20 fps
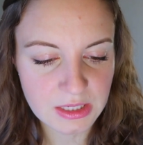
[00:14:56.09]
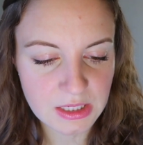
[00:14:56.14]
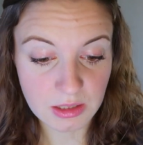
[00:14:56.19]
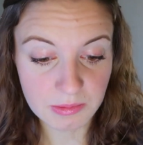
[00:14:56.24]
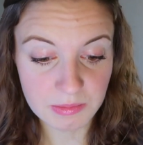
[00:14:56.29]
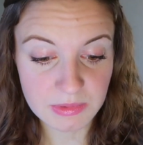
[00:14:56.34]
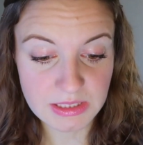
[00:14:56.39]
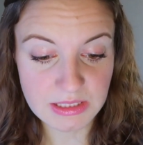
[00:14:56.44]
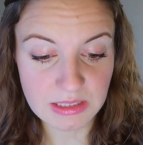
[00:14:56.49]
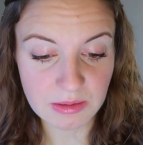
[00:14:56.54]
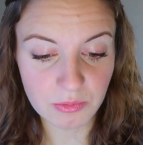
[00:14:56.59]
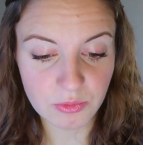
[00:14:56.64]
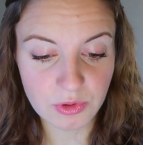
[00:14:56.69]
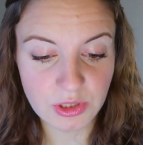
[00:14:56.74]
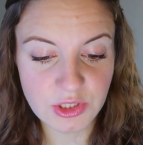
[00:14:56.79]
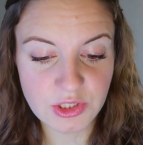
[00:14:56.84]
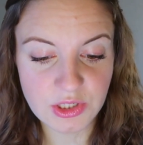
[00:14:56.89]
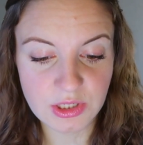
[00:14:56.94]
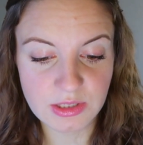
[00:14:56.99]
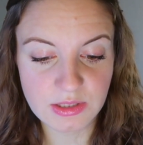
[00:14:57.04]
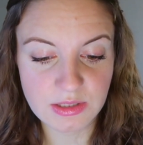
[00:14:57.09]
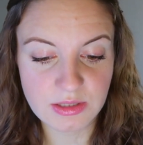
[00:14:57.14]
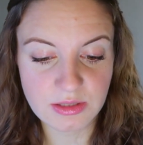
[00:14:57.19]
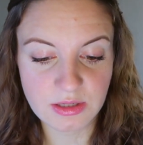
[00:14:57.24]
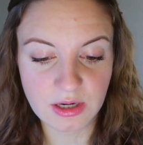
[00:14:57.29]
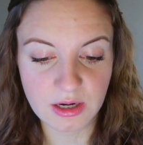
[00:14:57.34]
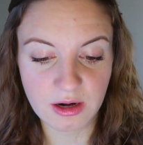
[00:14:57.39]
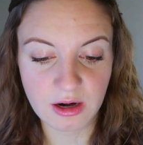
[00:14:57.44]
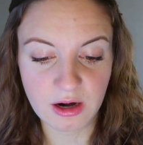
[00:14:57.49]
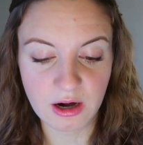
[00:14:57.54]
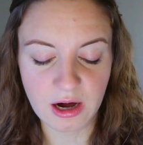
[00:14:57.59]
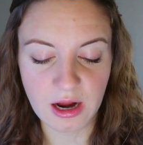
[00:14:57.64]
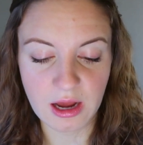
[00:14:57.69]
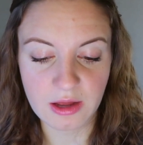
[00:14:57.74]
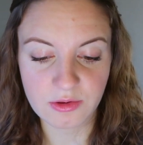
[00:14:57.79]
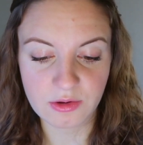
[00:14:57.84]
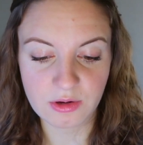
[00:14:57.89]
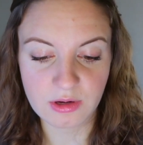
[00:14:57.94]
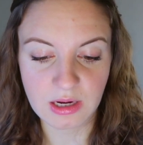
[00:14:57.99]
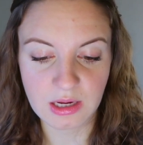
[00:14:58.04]
In some regions, there are
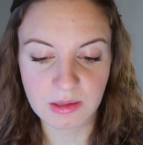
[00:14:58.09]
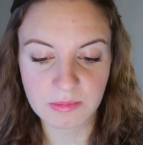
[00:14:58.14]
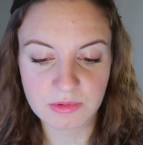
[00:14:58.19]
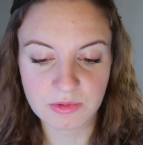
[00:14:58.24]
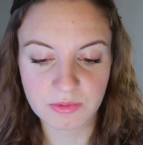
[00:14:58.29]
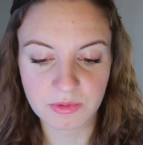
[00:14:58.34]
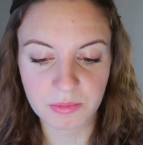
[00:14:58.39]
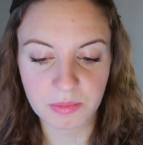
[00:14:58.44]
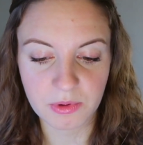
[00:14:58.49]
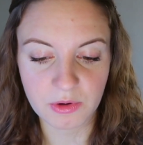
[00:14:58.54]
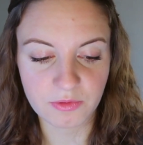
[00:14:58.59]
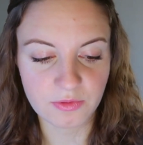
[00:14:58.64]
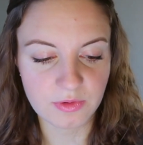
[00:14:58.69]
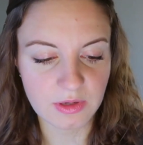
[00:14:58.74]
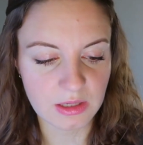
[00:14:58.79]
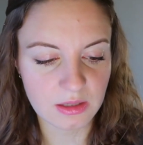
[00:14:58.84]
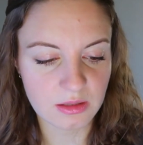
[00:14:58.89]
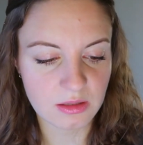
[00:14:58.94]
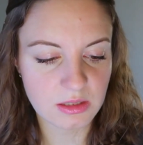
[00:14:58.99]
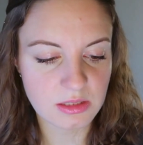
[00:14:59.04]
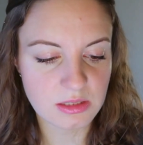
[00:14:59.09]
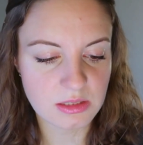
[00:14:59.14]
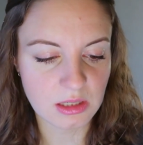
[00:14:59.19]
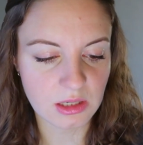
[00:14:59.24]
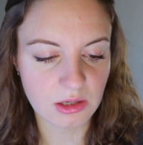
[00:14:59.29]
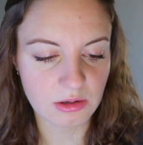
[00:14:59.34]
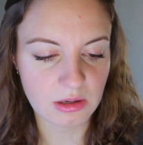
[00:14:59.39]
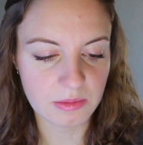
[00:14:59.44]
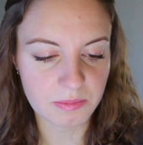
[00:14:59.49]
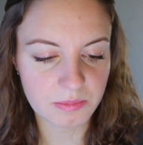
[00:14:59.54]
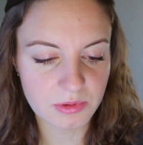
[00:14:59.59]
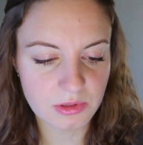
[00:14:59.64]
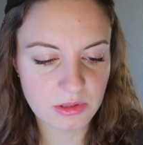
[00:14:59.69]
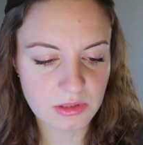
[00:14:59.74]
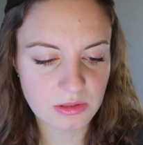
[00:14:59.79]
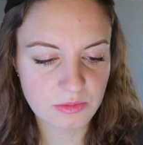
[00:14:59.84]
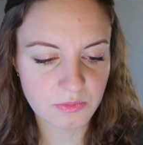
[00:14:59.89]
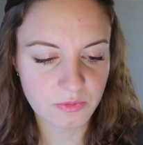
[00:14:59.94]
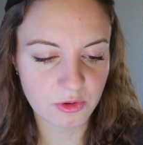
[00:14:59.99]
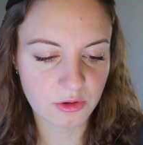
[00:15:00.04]
other names for both Nicholas and
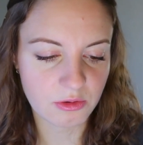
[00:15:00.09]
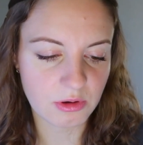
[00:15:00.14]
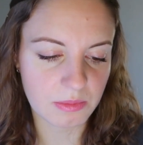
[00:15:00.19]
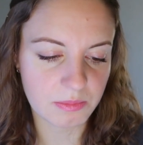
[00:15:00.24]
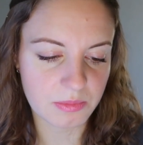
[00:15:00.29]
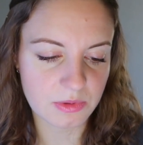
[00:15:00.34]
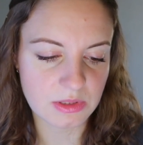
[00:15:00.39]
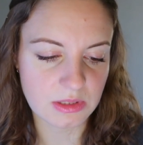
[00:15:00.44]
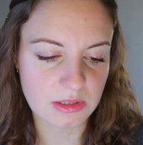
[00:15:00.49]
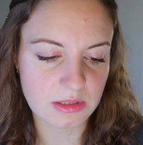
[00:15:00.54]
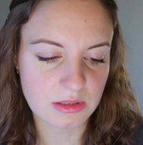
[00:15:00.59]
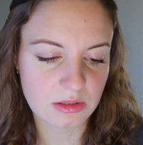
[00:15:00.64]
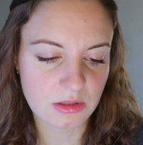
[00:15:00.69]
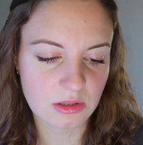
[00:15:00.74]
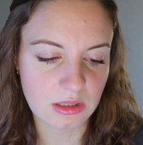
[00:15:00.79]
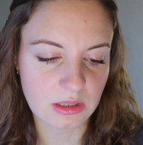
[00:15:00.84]
Krampus. For Krampus, it's